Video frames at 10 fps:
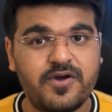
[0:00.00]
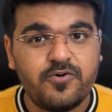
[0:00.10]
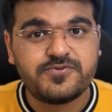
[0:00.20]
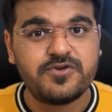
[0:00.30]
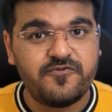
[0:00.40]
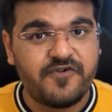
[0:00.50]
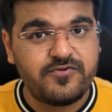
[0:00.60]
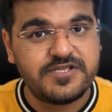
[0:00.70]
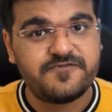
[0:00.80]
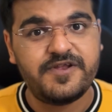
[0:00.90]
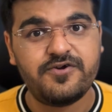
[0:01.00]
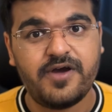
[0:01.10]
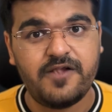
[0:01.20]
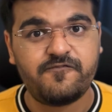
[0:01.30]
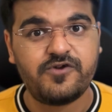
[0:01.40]
I hope so you found this video
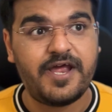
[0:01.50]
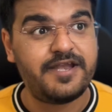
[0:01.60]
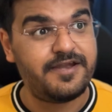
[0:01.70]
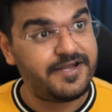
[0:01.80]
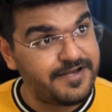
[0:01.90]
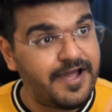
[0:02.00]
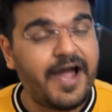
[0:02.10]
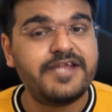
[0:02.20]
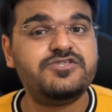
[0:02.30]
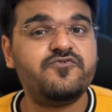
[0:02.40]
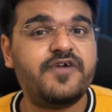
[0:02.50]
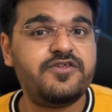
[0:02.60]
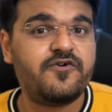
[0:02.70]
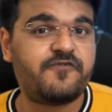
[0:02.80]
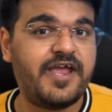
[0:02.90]
helpful and it guides you when
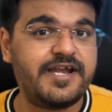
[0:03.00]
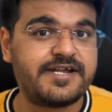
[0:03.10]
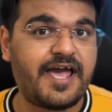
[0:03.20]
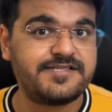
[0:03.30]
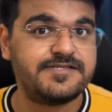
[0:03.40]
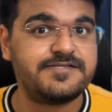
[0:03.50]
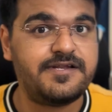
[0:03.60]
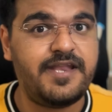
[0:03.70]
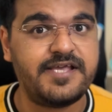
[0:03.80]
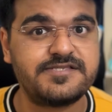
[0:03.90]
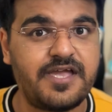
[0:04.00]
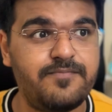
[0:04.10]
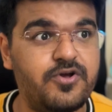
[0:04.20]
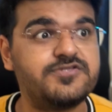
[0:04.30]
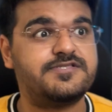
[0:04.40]
you're filing taxes the next time,
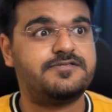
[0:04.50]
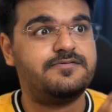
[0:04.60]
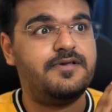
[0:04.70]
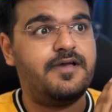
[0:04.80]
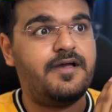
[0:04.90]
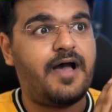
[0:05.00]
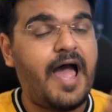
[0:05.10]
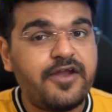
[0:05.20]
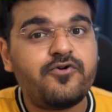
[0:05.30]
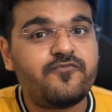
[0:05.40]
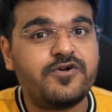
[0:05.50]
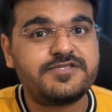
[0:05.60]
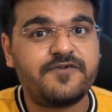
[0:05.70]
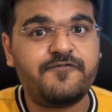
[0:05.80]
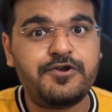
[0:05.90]
because I don't want
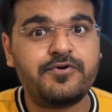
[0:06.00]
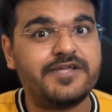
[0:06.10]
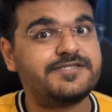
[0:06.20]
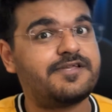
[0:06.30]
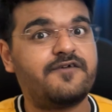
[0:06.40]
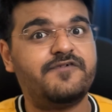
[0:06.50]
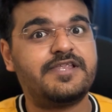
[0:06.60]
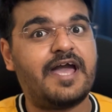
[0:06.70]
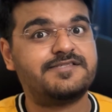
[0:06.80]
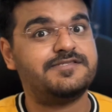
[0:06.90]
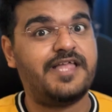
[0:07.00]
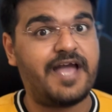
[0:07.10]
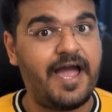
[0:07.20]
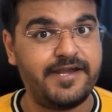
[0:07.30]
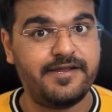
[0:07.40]
someone to get stuck with taxes like
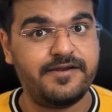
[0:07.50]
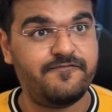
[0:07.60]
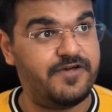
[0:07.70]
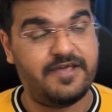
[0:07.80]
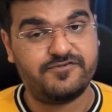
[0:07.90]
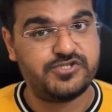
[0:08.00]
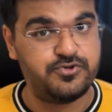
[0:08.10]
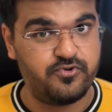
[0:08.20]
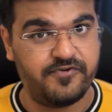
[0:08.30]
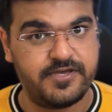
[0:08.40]
I did when I was new over